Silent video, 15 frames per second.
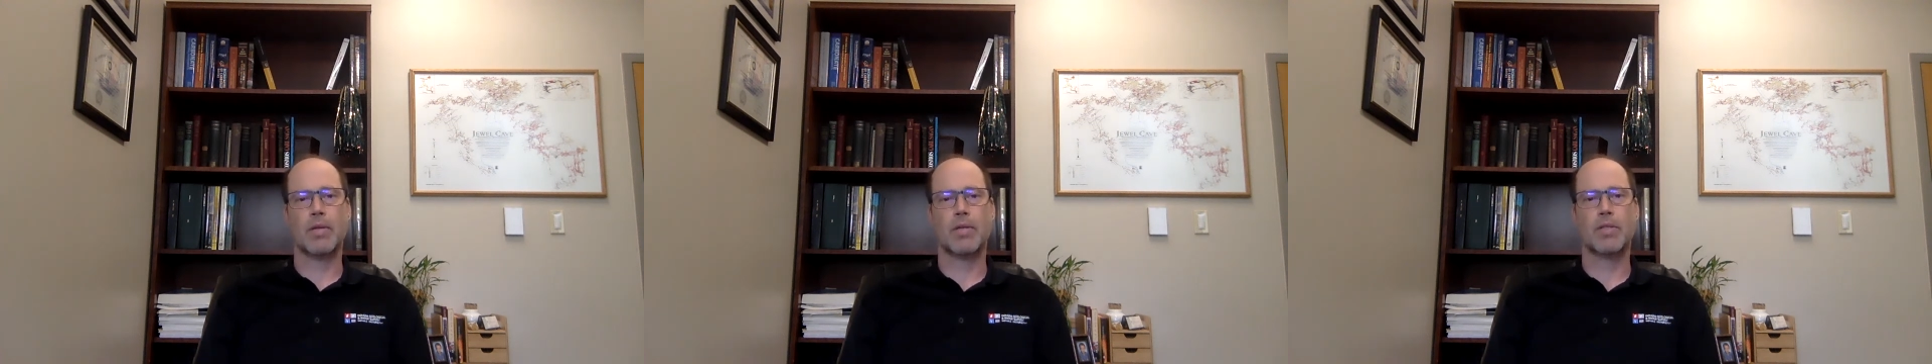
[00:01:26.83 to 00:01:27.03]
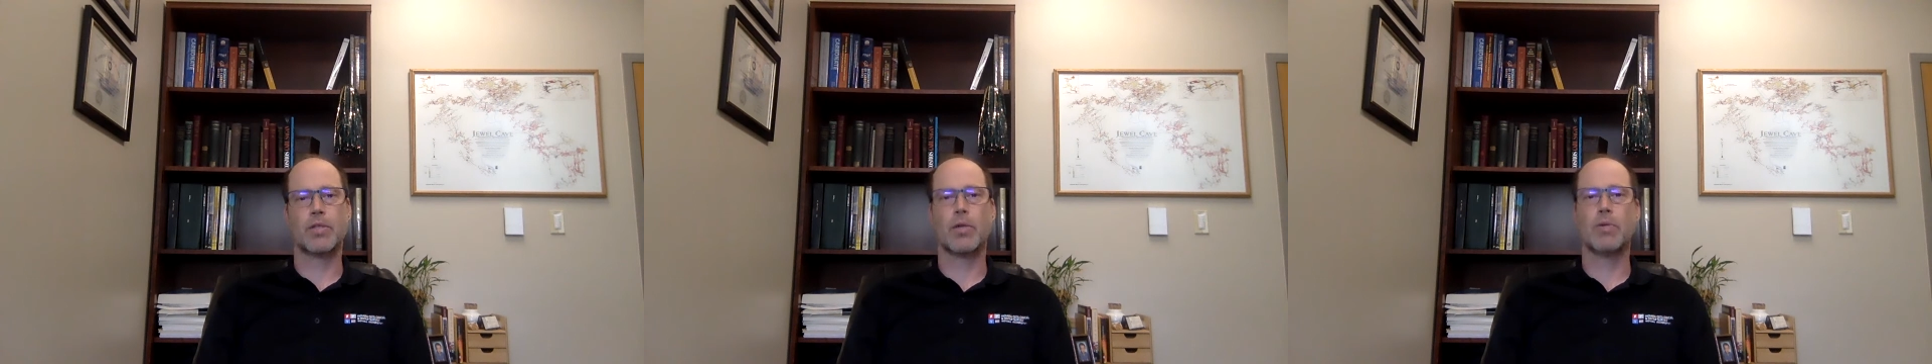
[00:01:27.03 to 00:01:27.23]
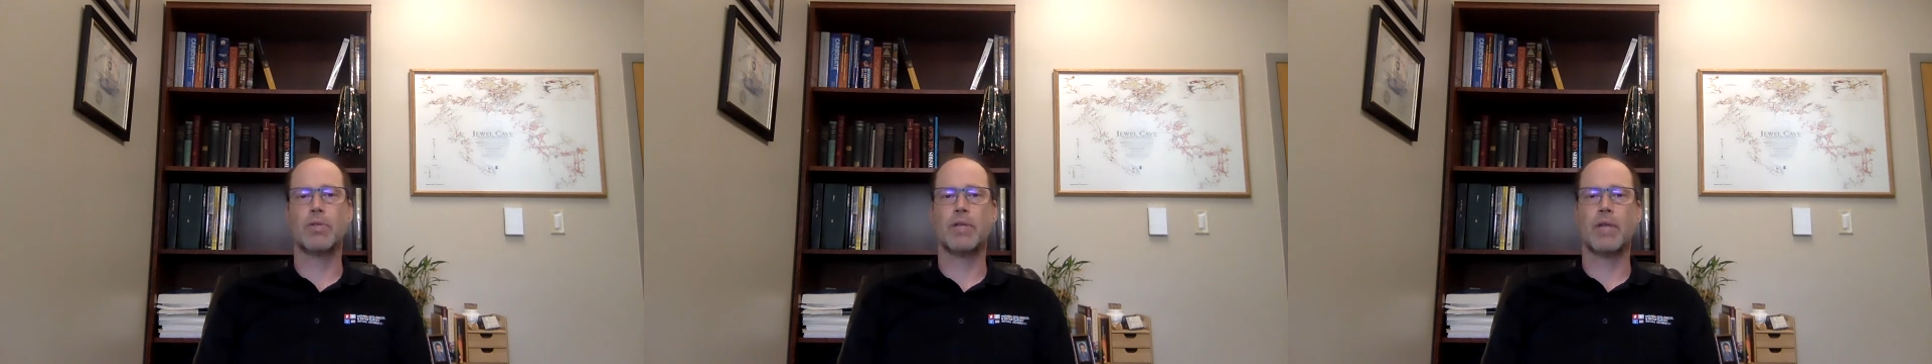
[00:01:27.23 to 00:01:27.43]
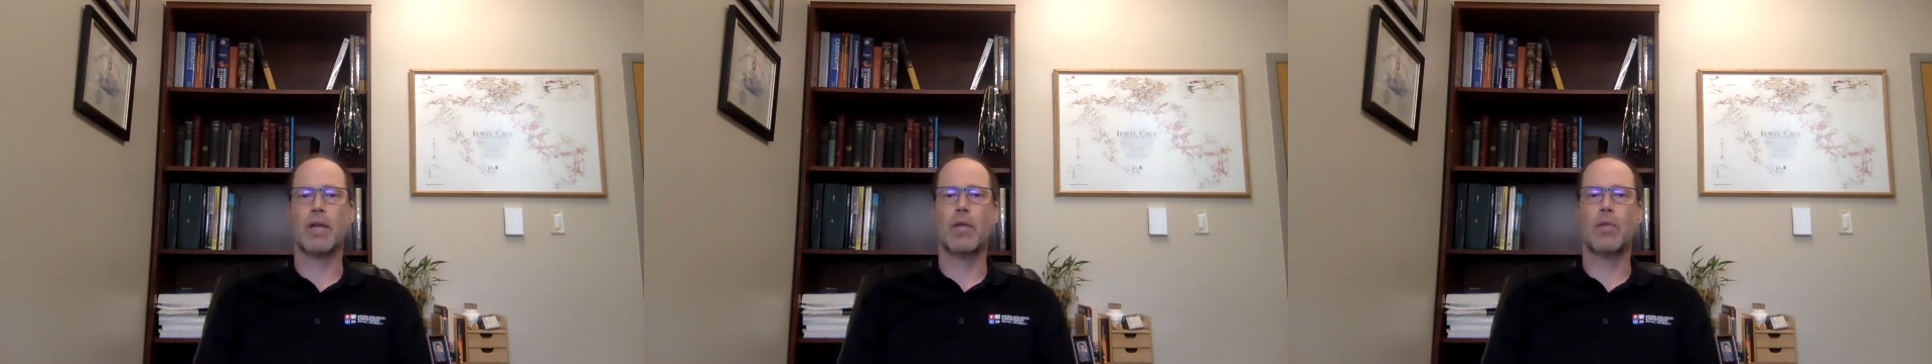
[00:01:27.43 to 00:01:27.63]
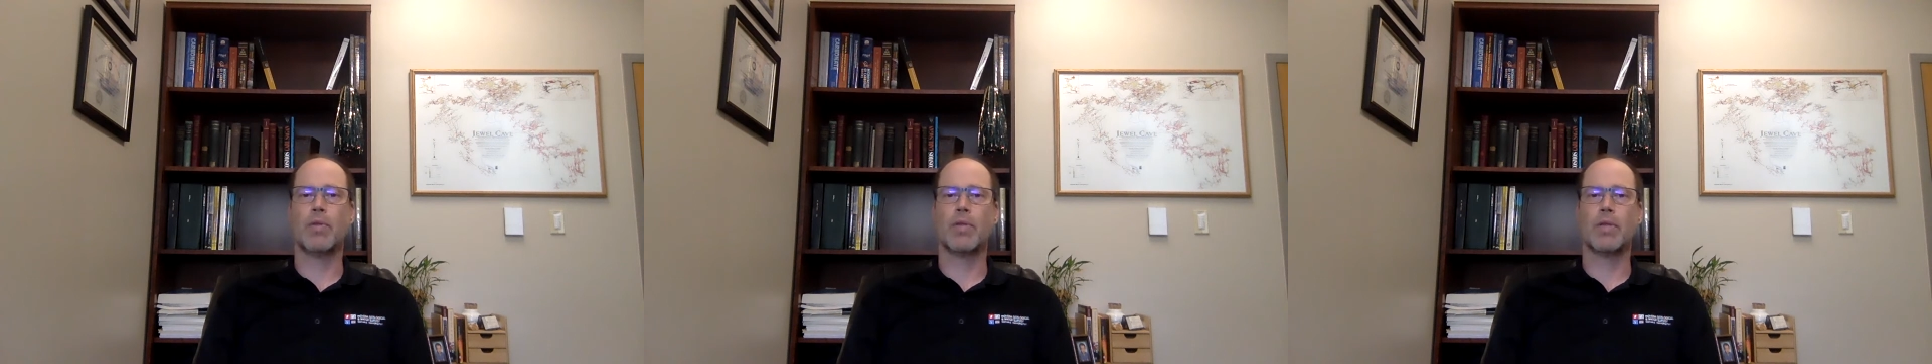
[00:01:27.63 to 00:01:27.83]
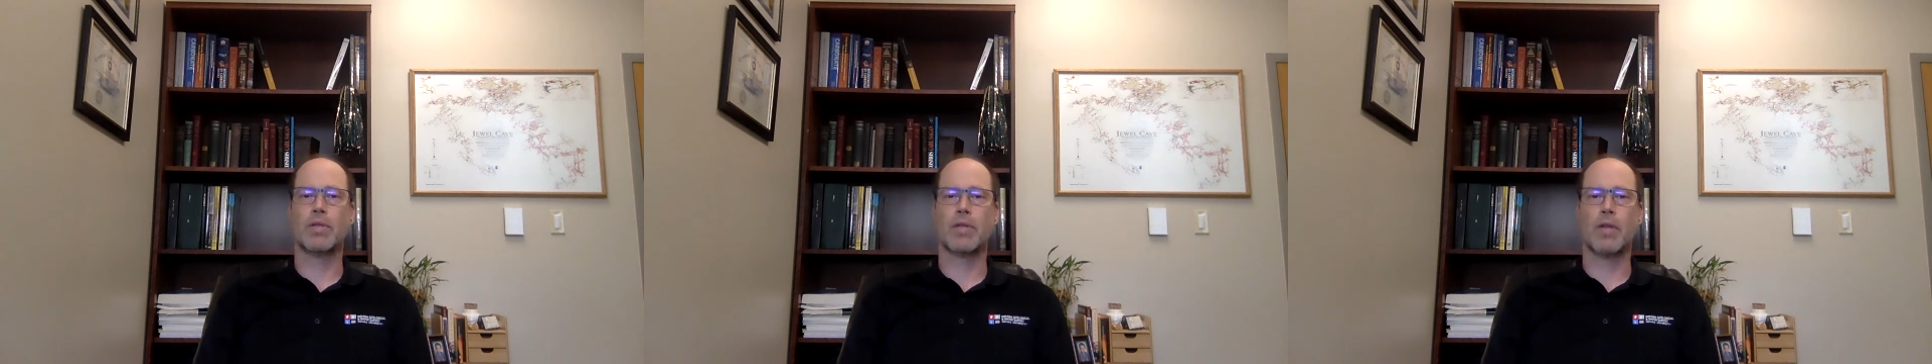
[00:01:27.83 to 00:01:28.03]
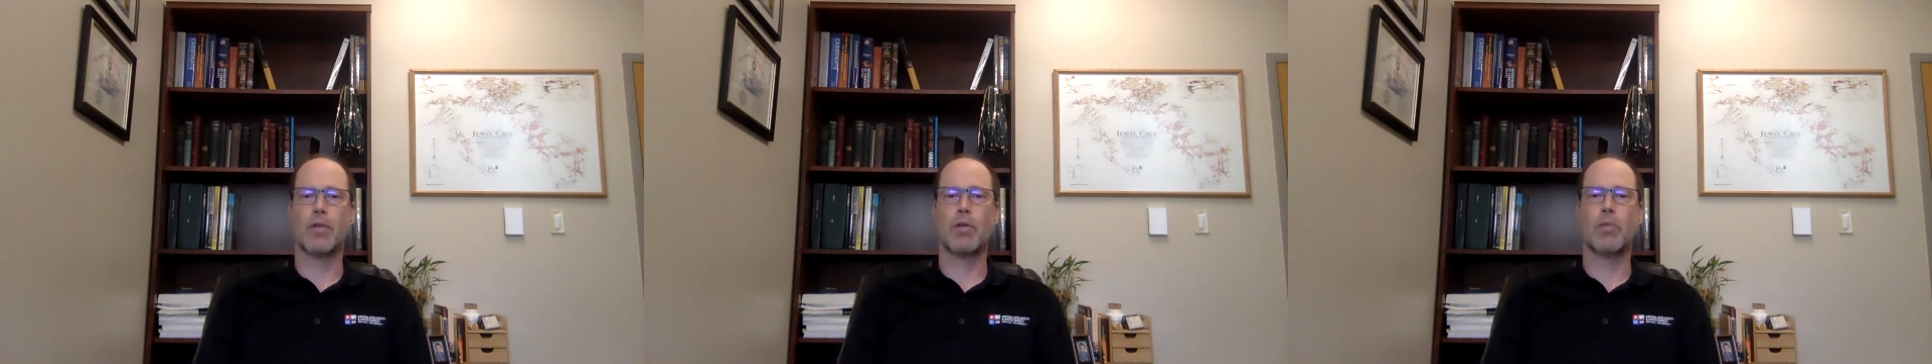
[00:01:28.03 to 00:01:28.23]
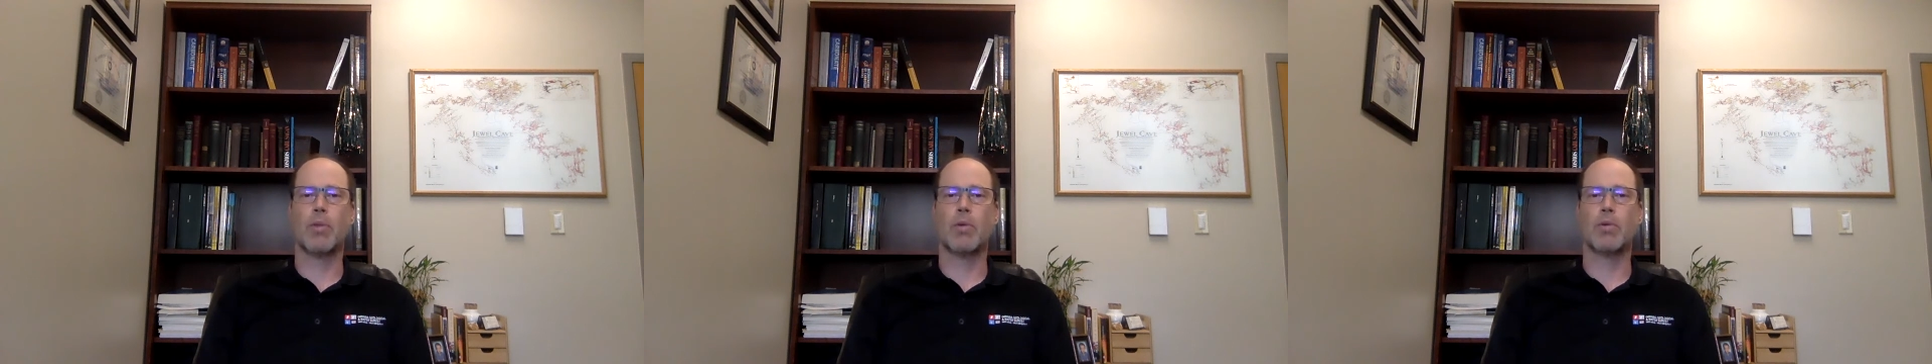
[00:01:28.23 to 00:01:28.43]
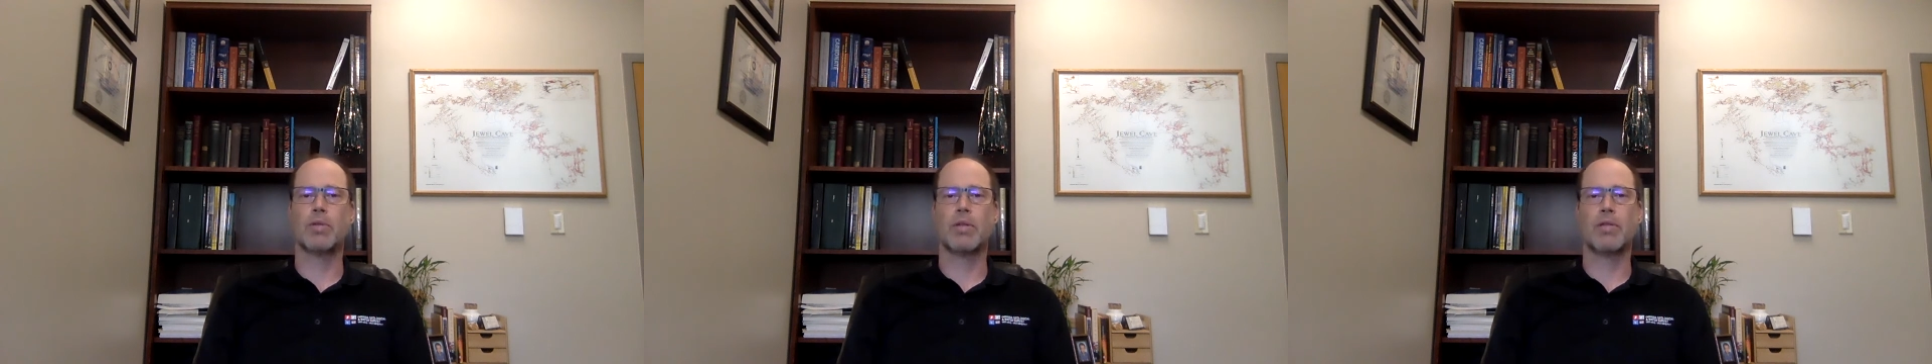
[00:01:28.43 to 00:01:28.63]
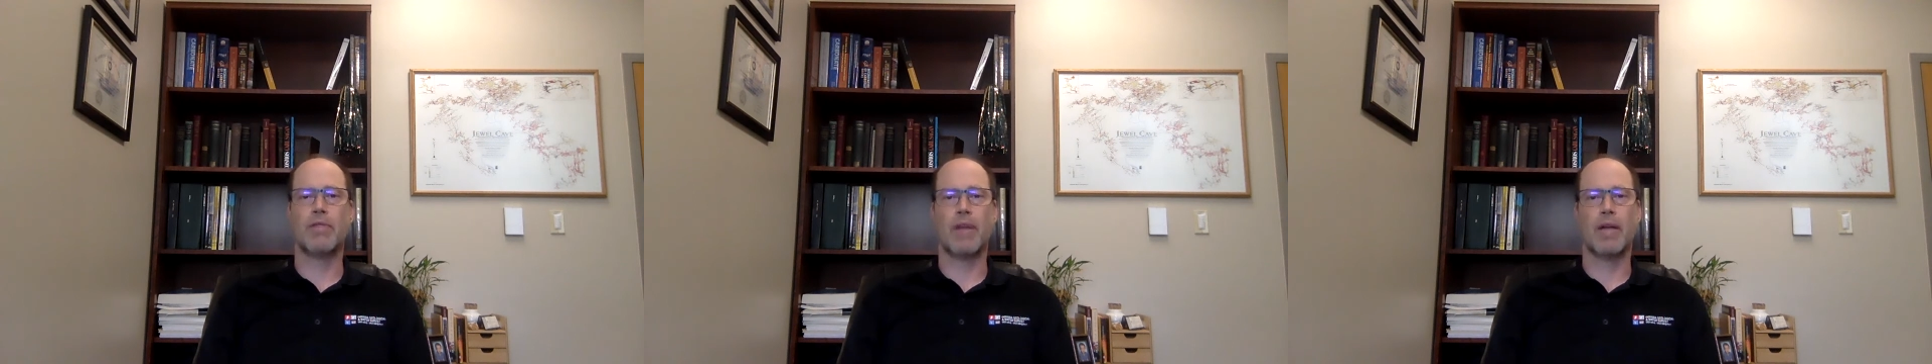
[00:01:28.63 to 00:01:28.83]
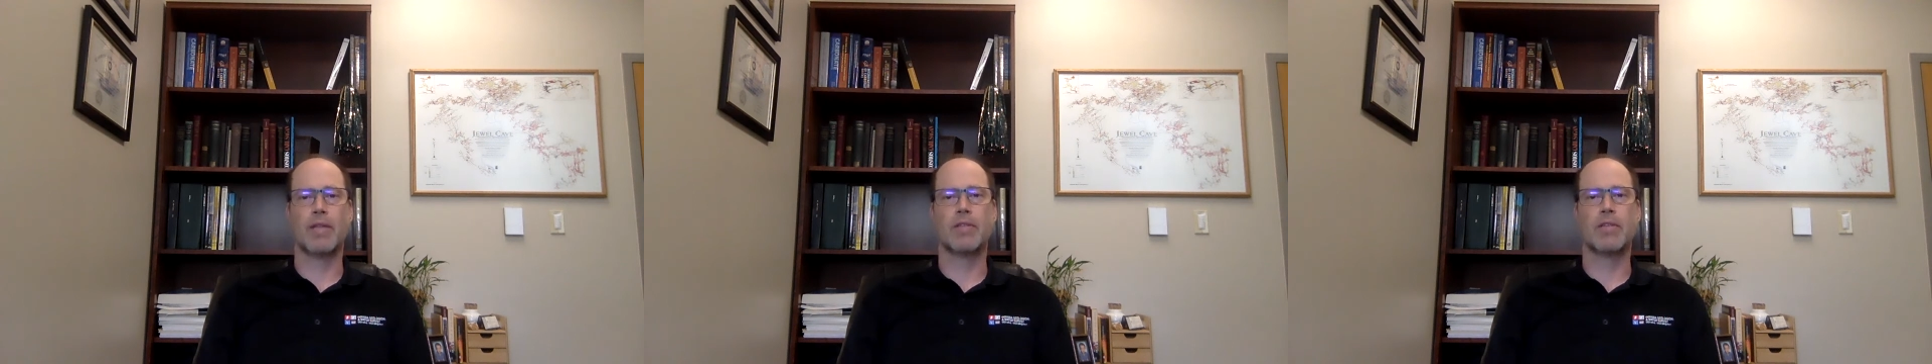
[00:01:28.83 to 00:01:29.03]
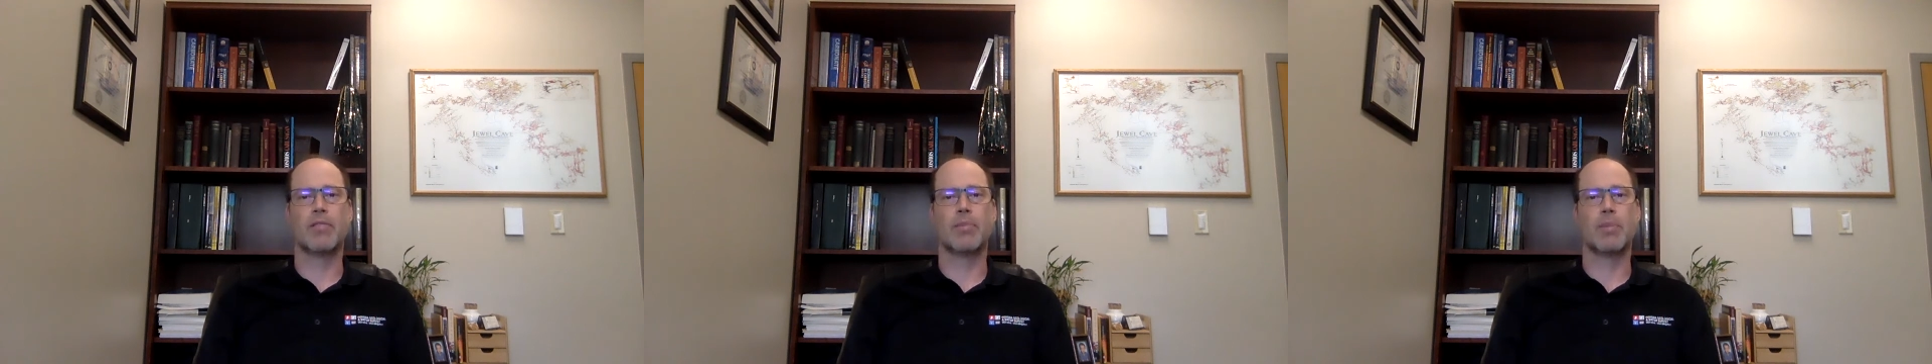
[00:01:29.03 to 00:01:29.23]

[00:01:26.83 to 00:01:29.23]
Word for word: associated with the southernmost advance of